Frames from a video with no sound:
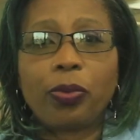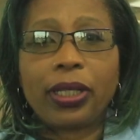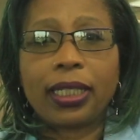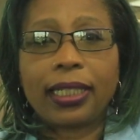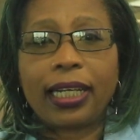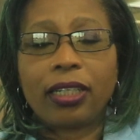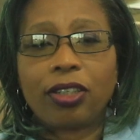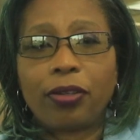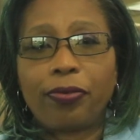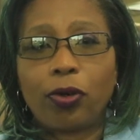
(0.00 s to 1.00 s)
with the
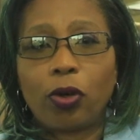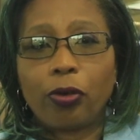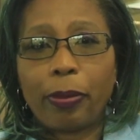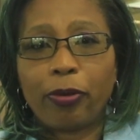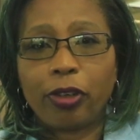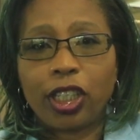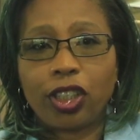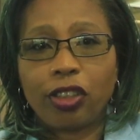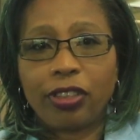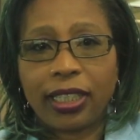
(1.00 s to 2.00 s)
Center for
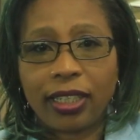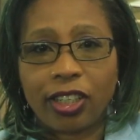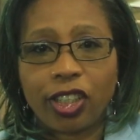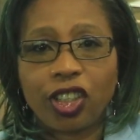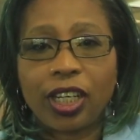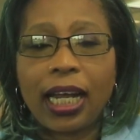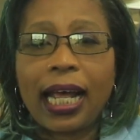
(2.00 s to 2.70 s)
Reparation Research